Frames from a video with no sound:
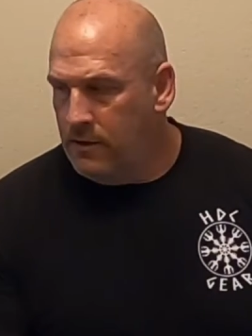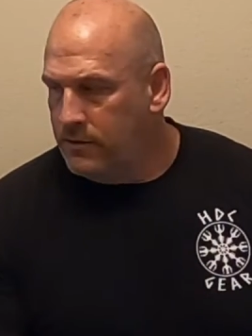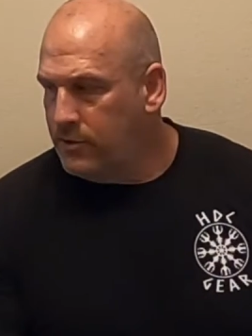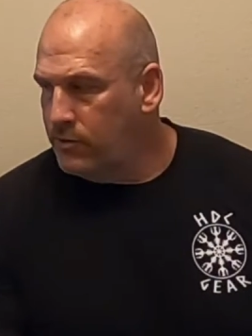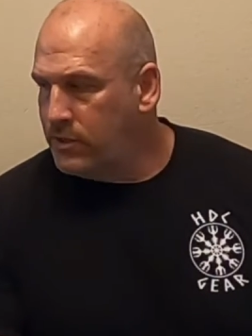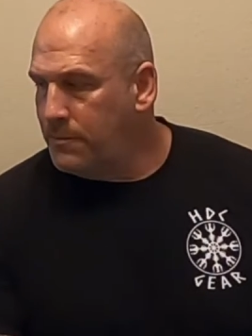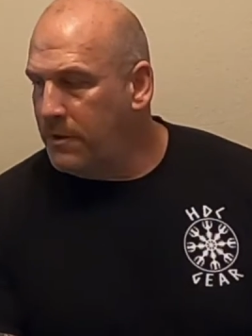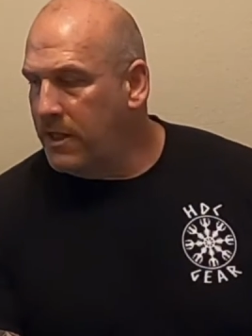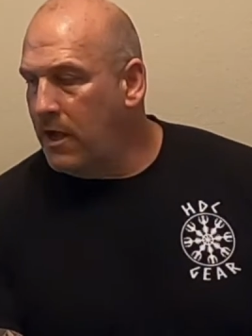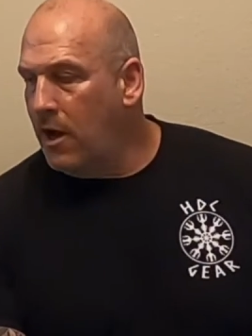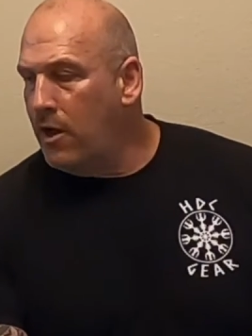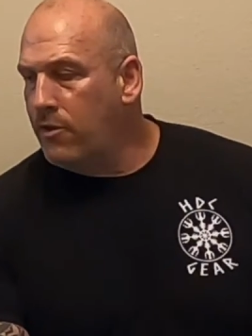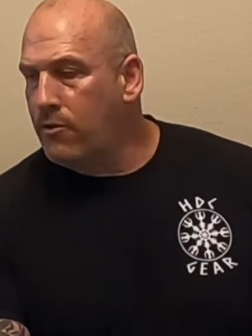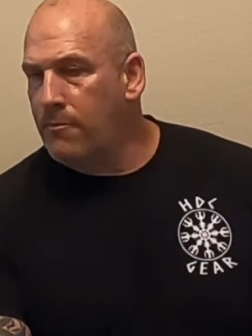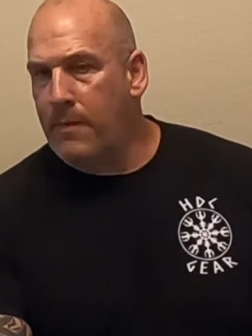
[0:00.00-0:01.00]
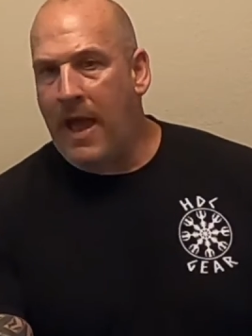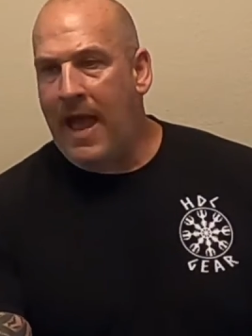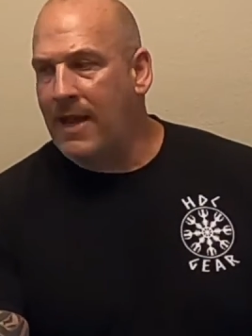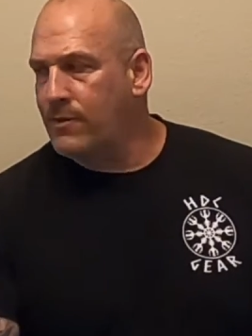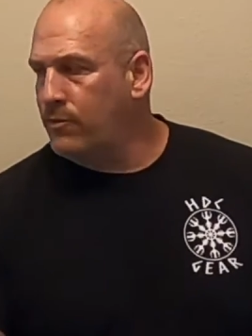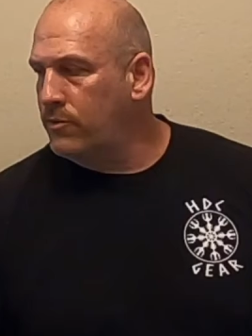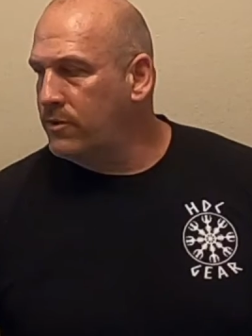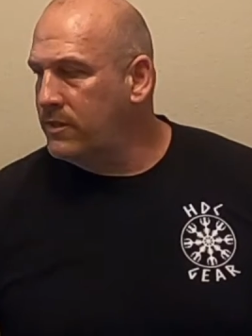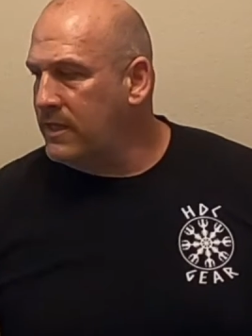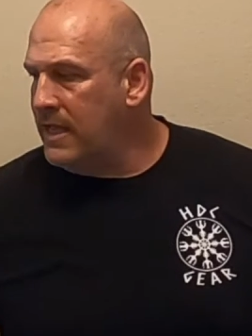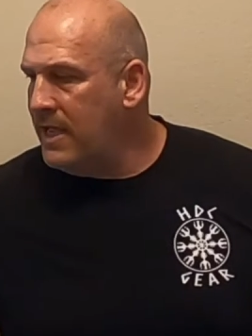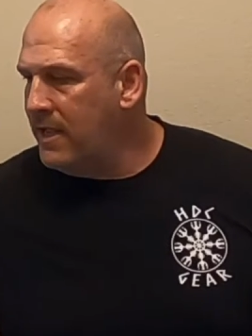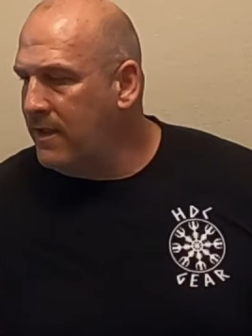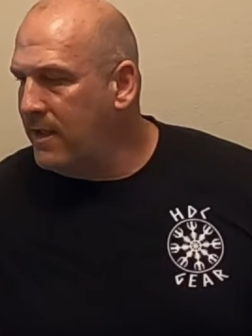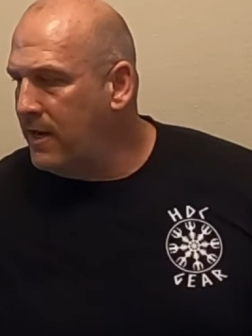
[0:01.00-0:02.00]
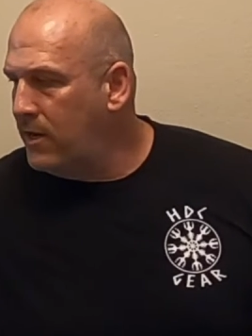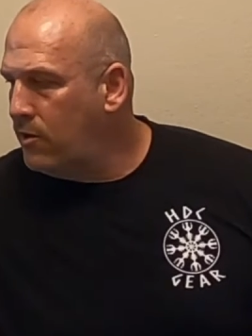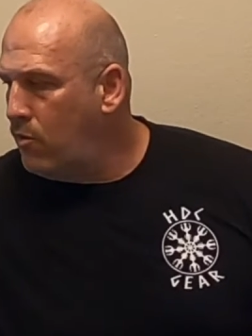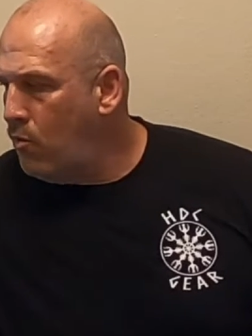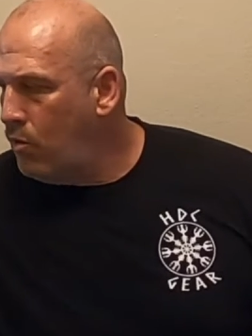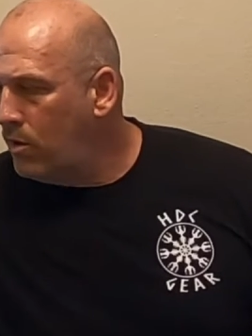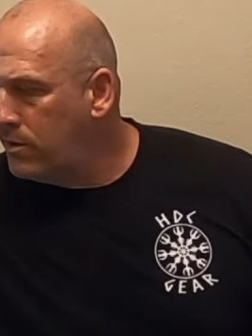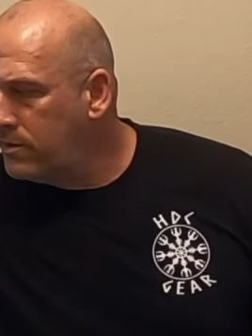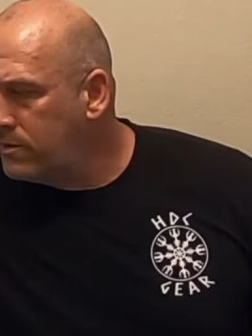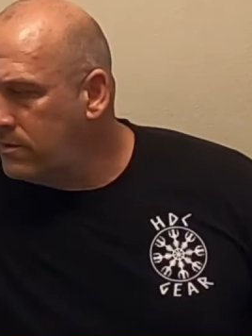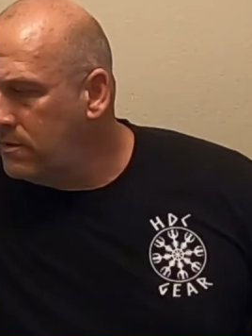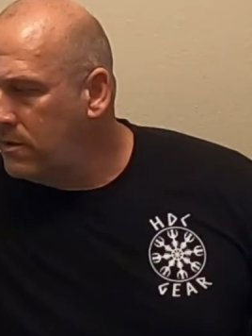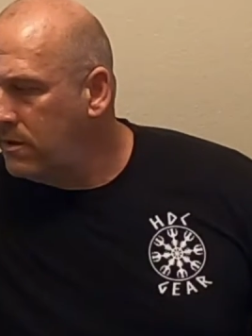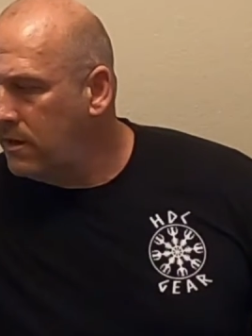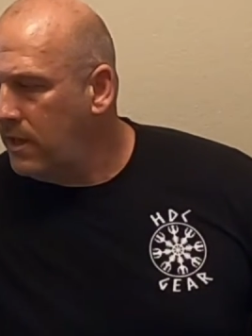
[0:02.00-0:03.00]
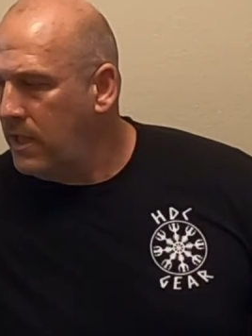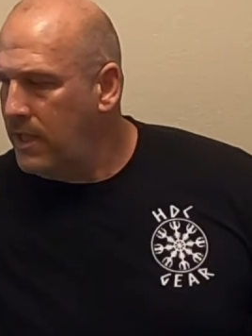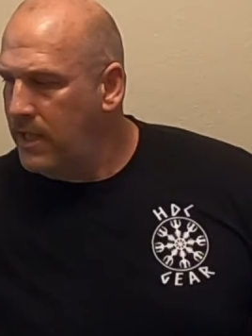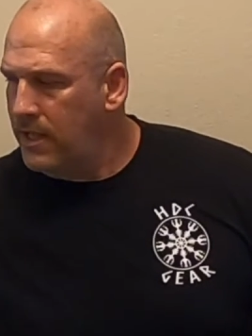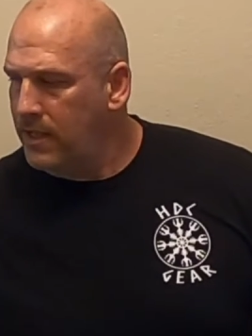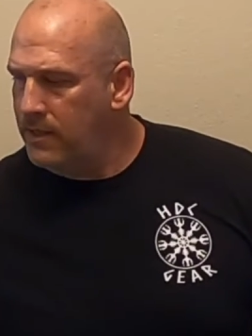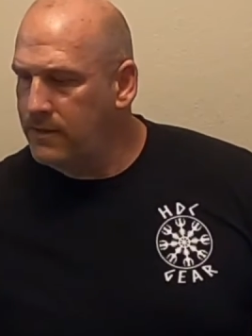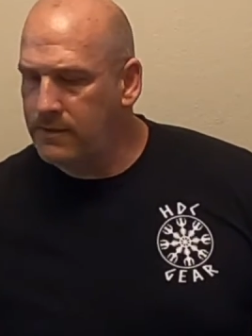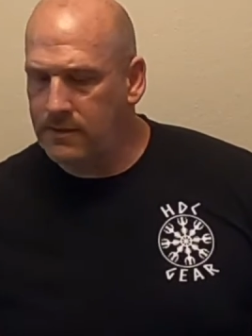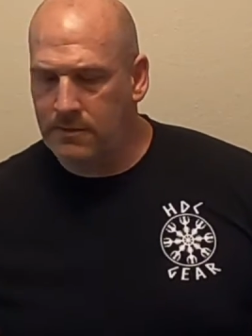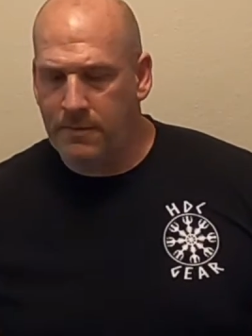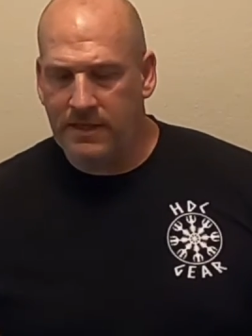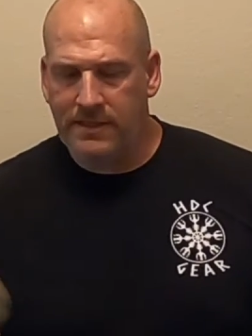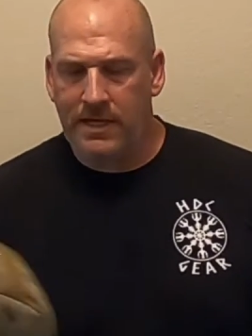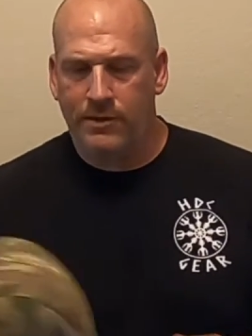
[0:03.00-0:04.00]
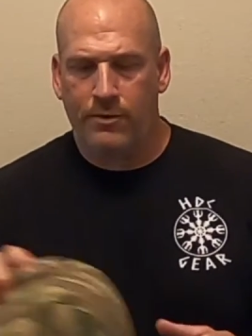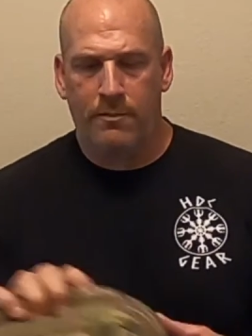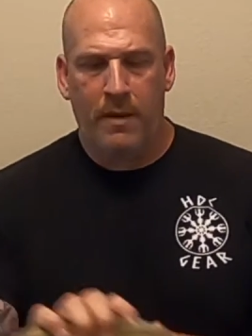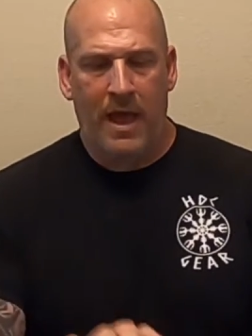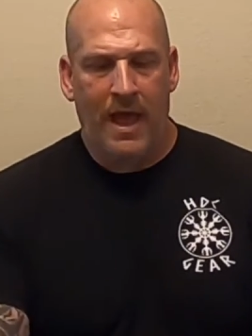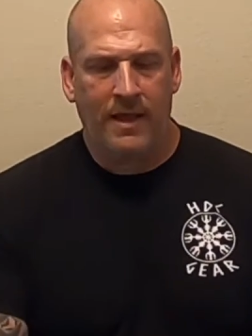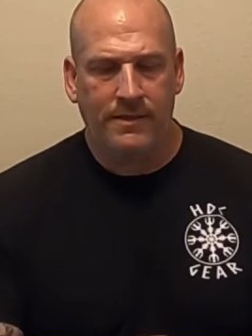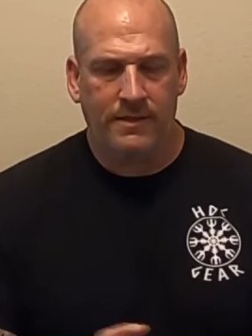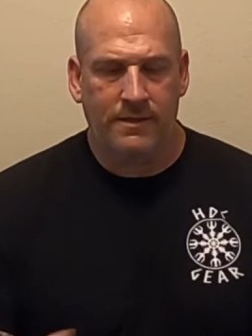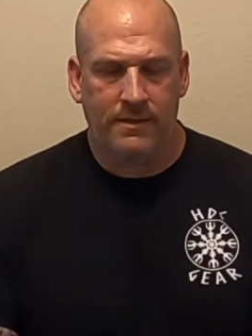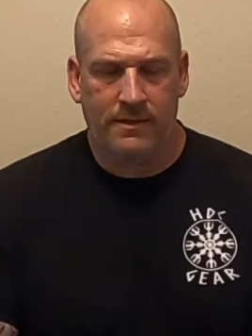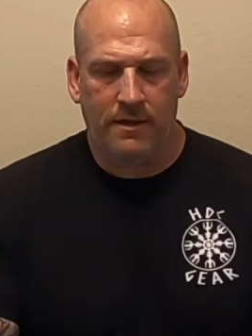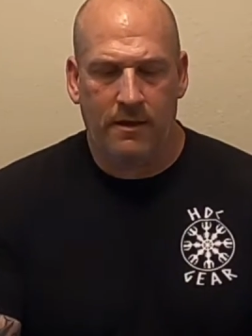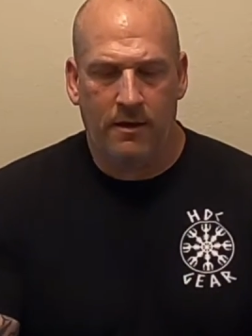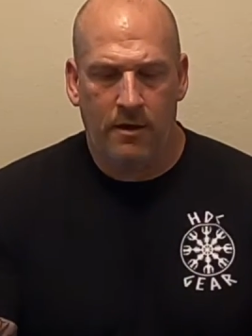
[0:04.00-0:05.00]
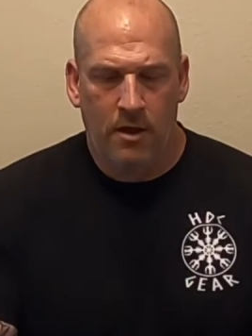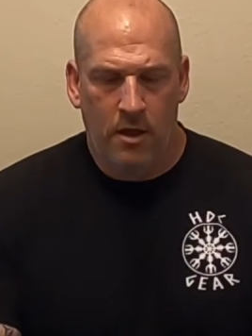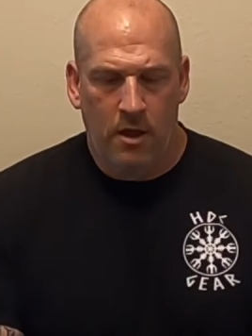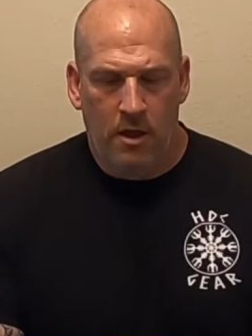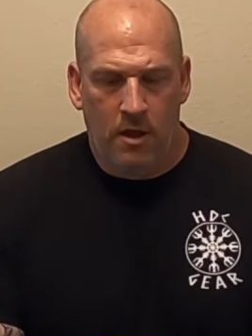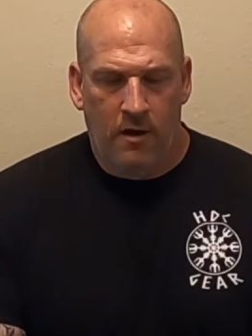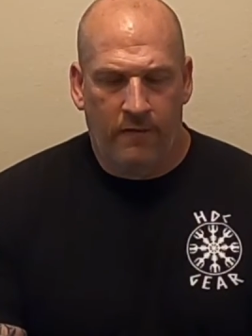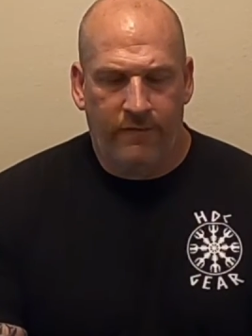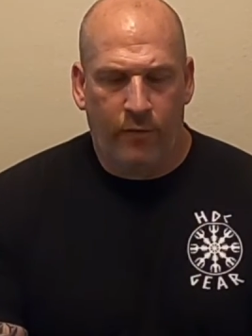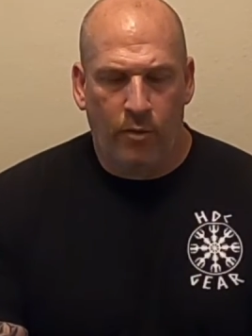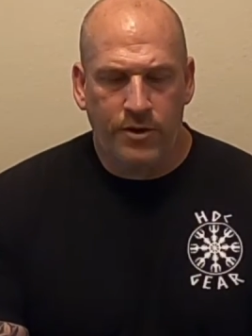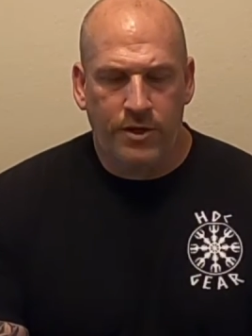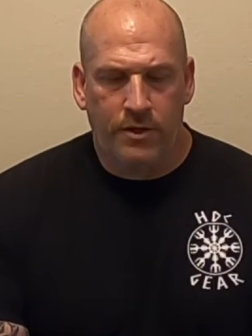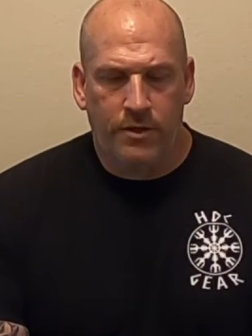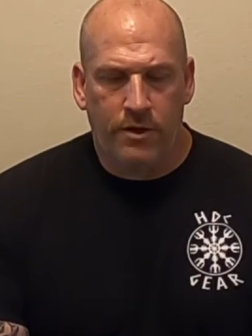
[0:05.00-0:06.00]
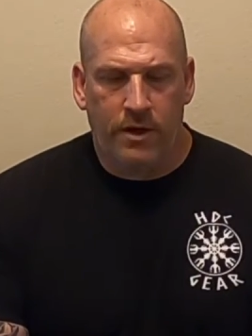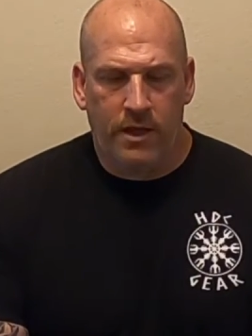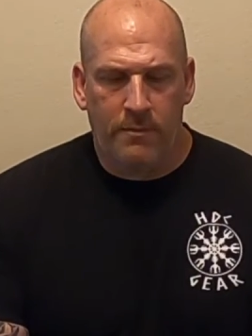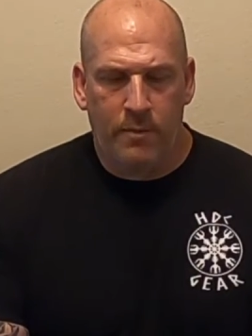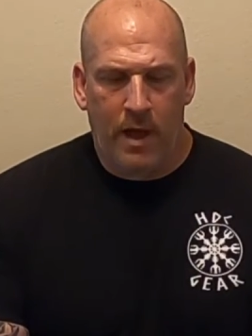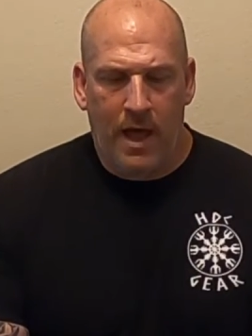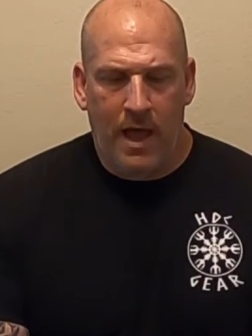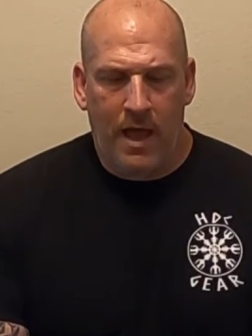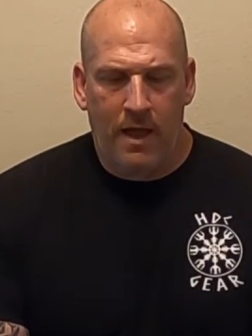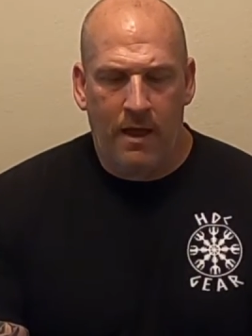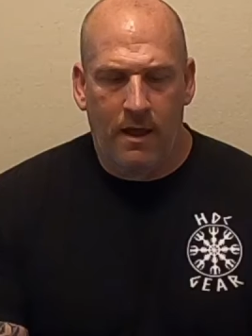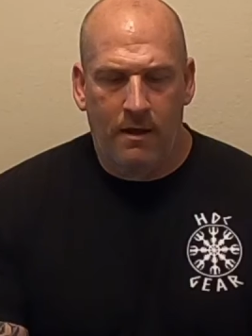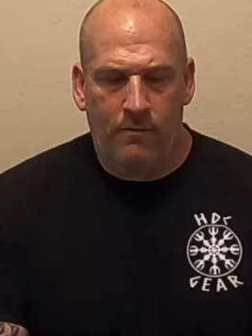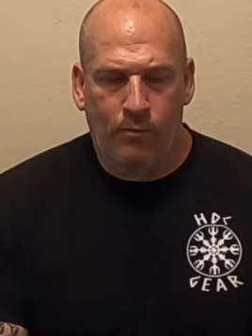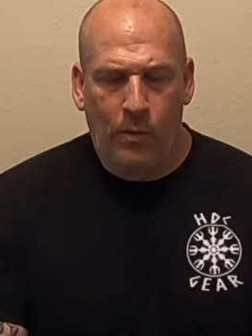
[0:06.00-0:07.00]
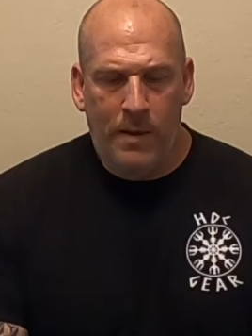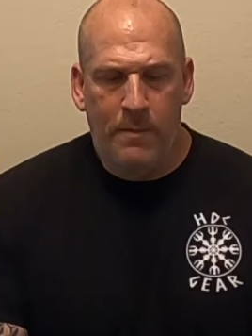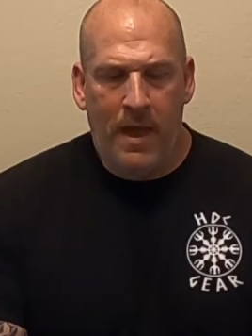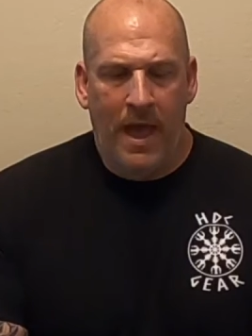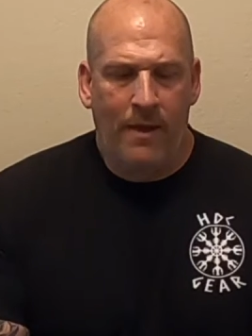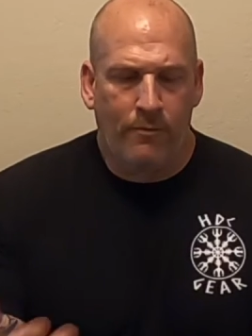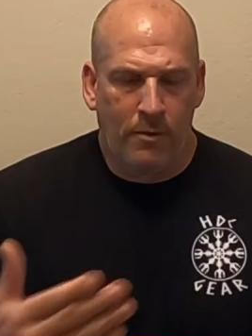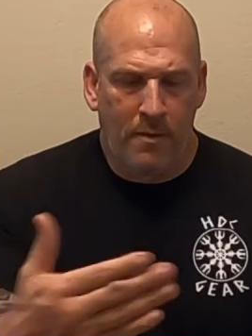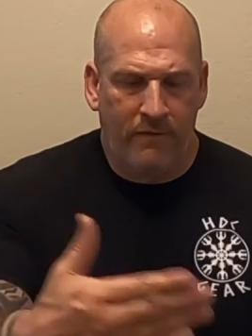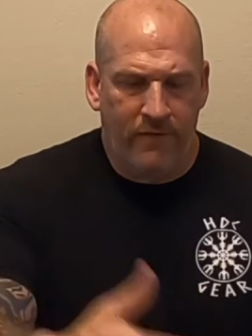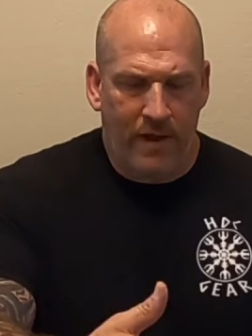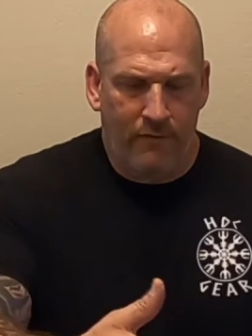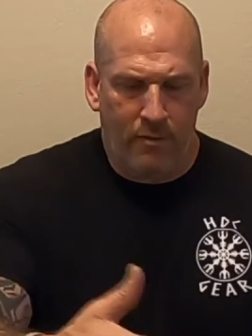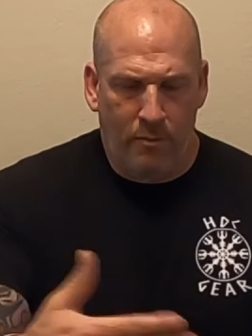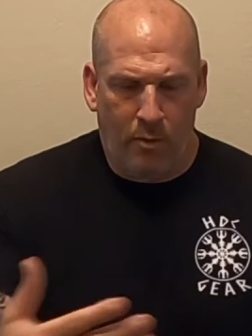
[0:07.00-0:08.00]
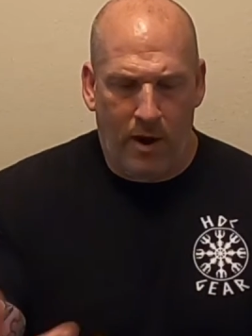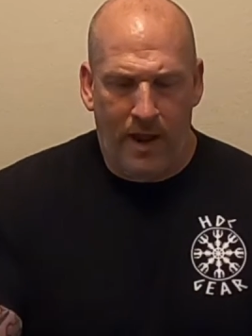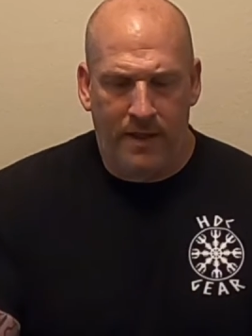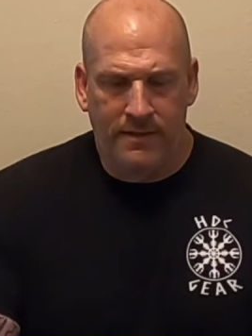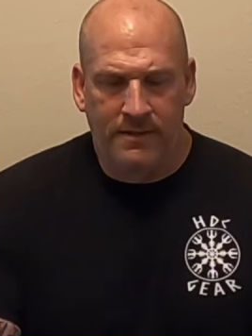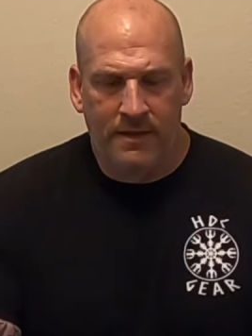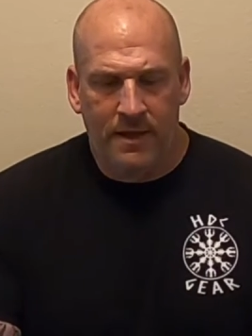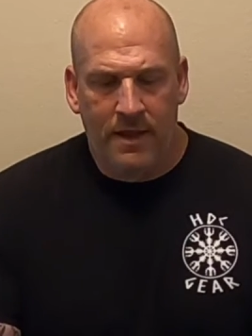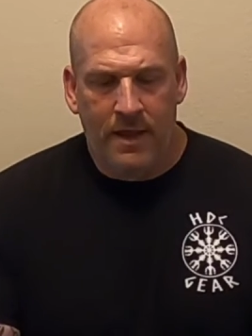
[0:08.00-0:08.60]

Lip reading: So some of the other bags we'll see in a course is some accessory bags. This is a fortune cookie by WeBag, one of my favorite brands.